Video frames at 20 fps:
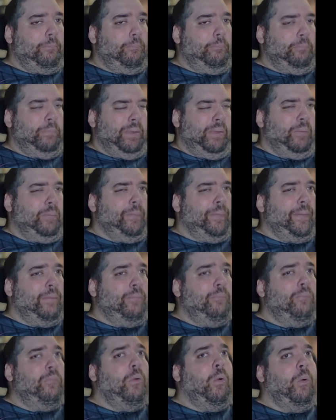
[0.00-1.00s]
mute
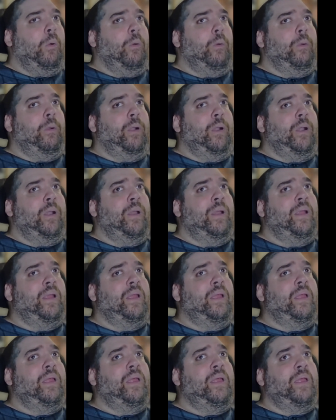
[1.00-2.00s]
them or
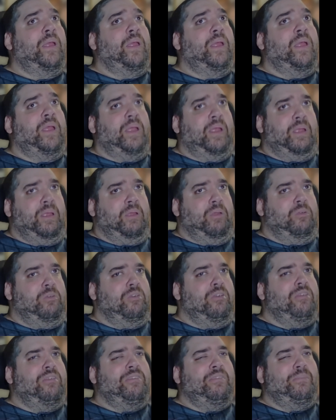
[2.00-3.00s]
you
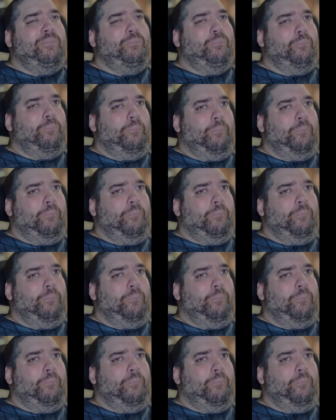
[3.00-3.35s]
just